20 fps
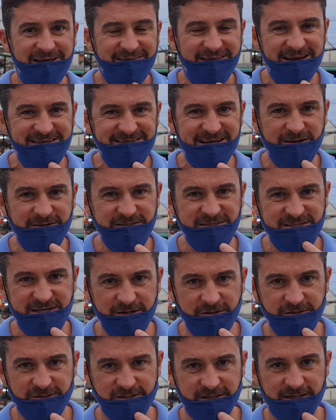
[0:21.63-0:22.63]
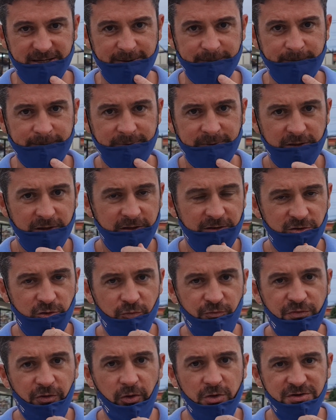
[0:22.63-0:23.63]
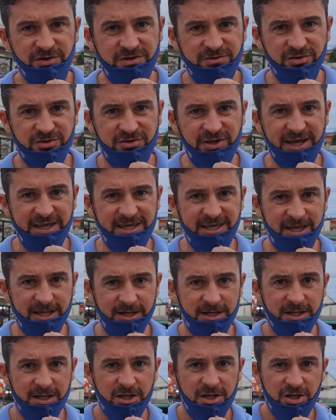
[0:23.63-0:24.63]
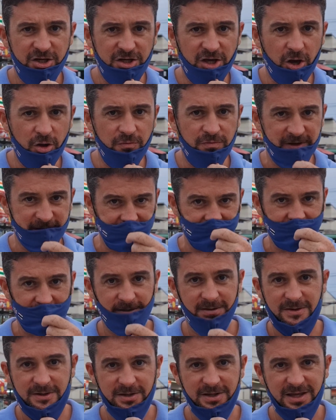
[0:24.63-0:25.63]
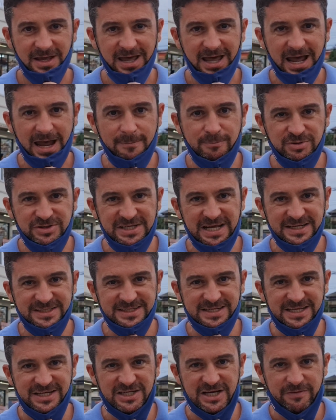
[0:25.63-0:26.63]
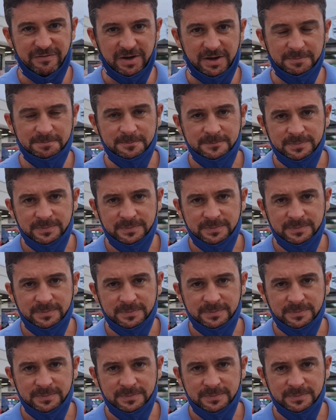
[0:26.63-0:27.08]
That's how seriously the authorities are taking COVID and protecting each other.